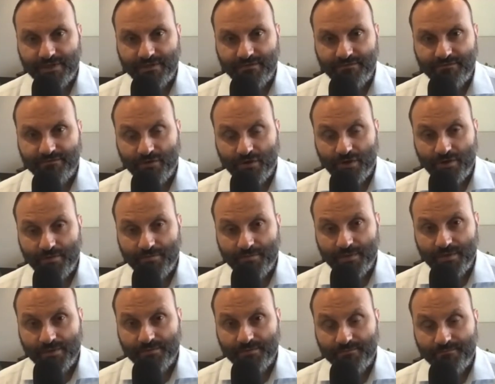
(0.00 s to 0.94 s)
if
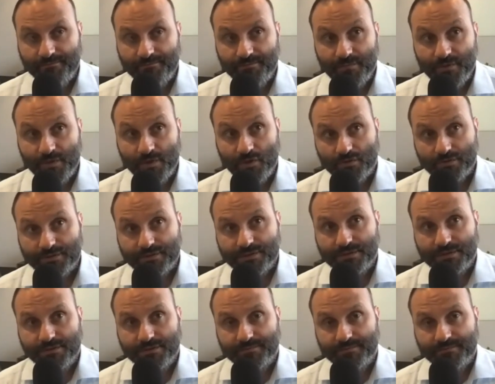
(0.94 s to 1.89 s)
I'm
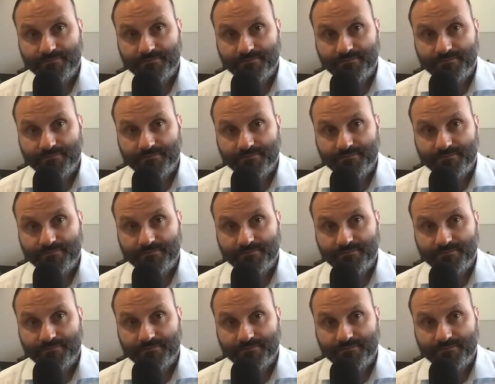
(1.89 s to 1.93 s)
not